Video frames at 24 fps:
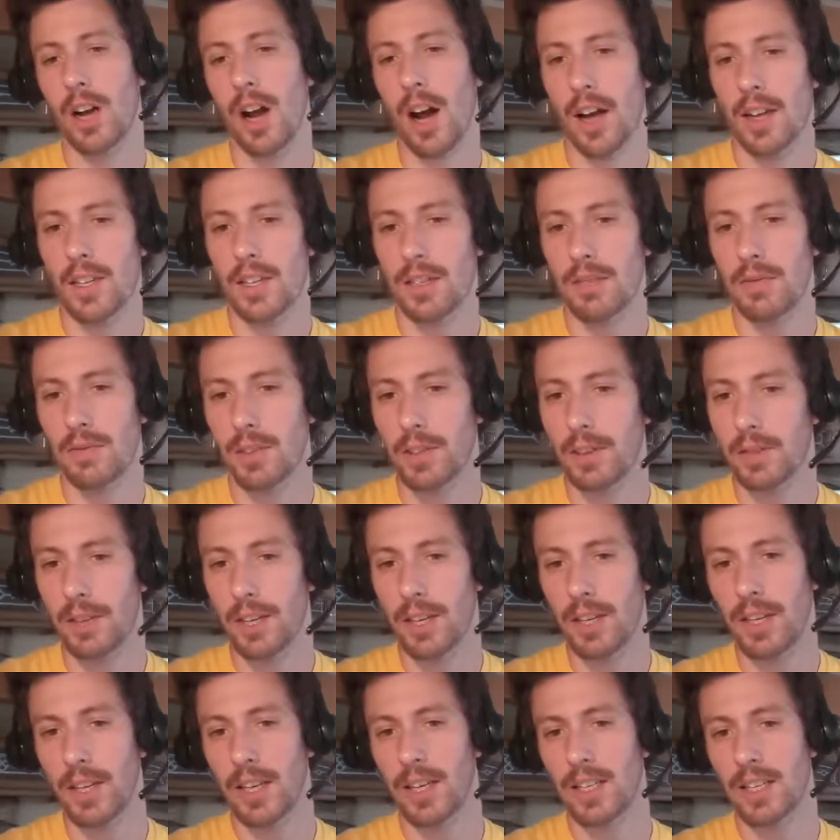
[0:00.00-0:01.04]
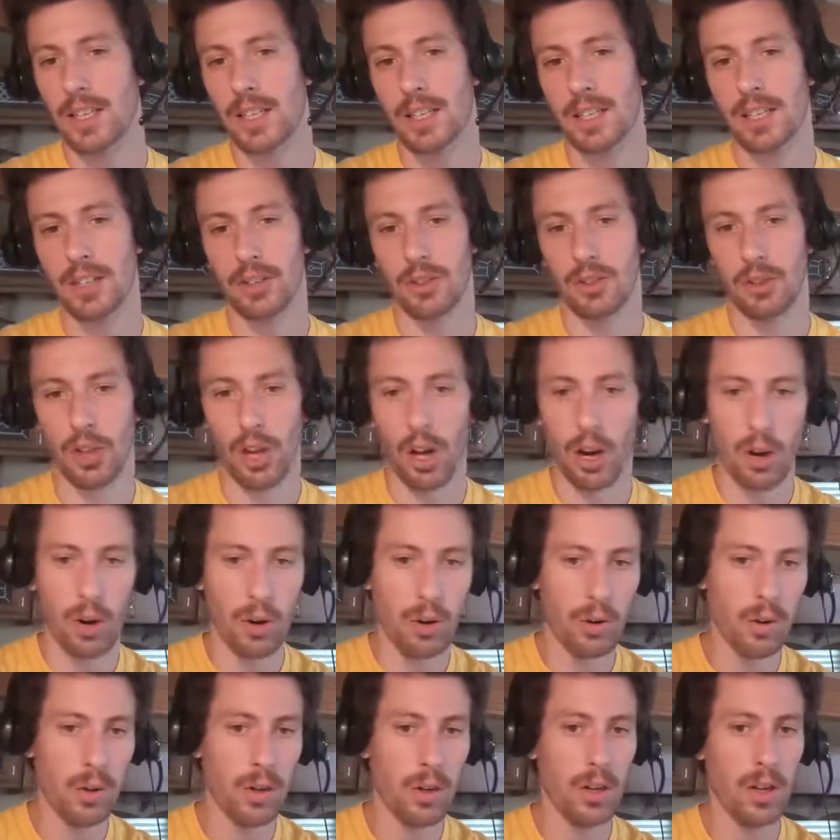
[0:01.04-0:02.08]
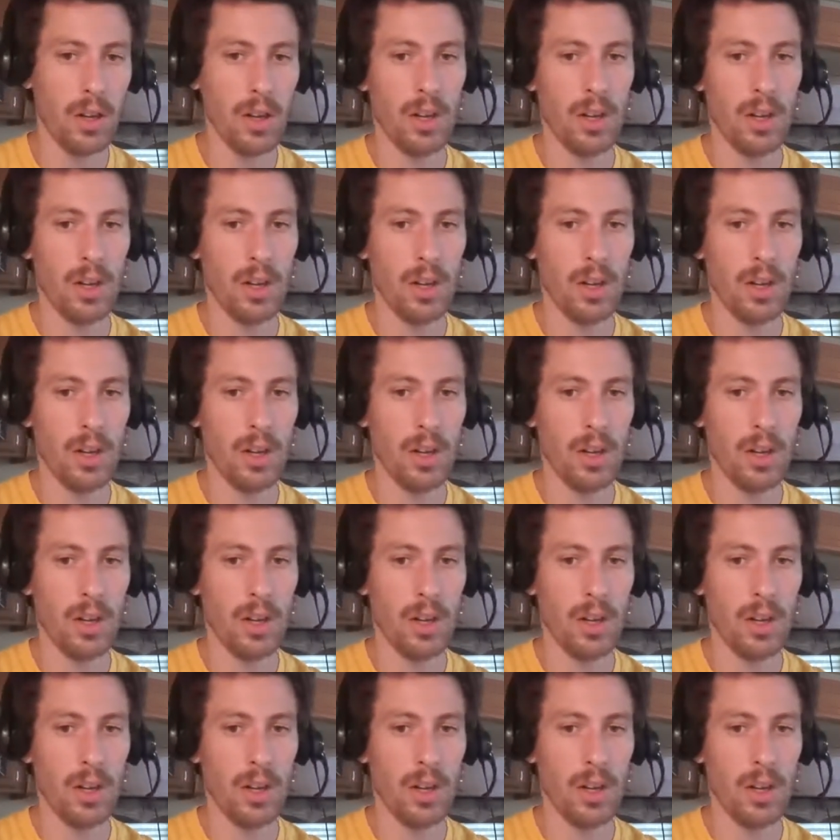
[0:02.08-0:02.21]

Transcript: Cost of living is still low,